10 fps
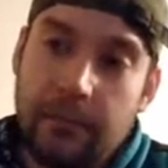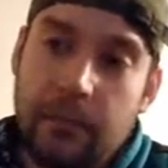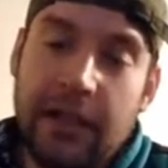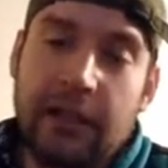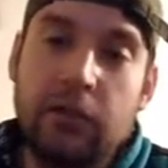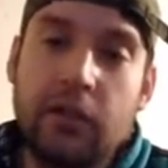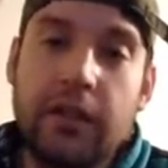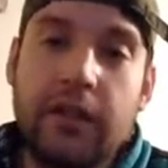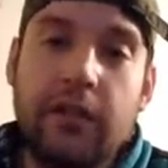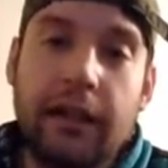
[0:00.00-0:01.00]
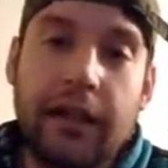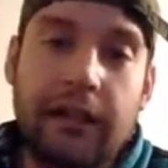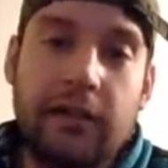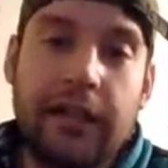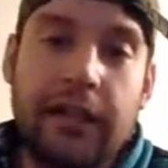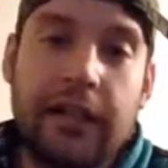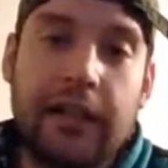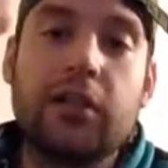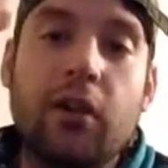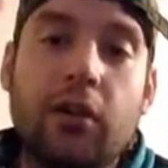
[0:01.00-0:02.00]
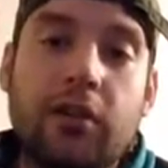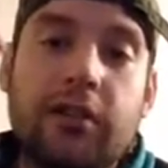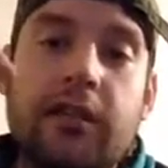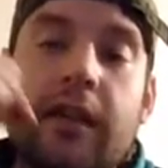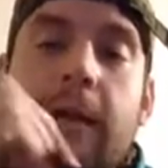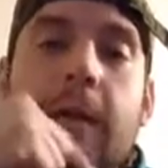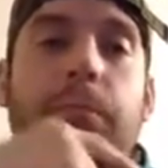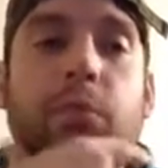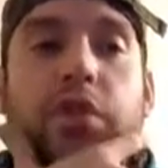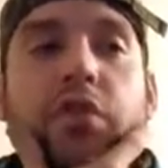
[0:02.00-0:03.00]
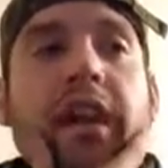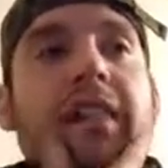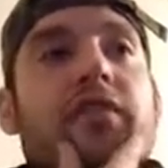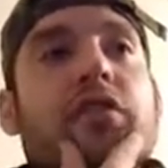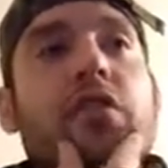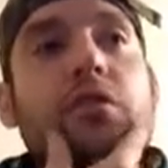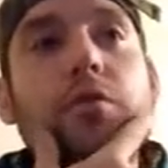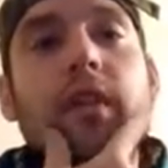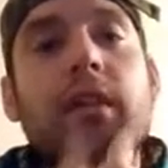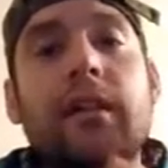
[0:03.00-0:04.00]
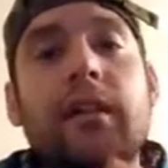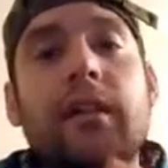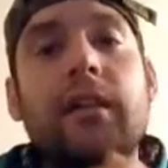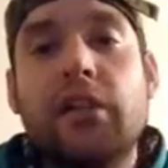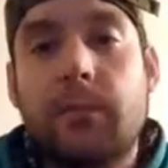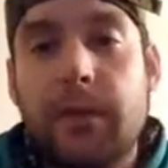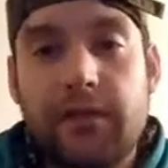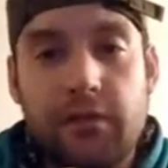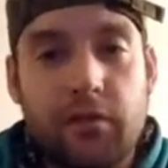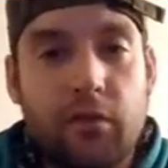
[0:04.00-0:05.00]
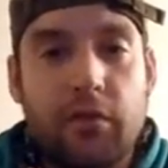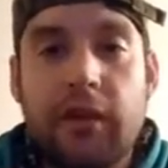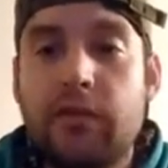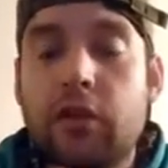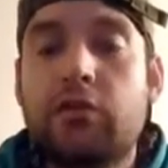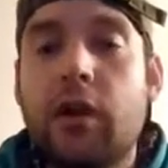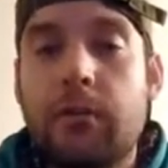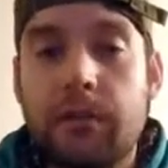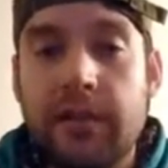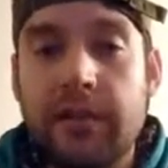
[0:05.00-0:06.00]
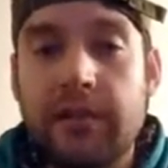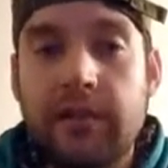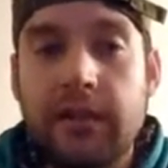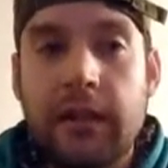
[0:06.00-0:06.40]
Like look at dogs. When you have two miniature pinchers or you have two Dobermans,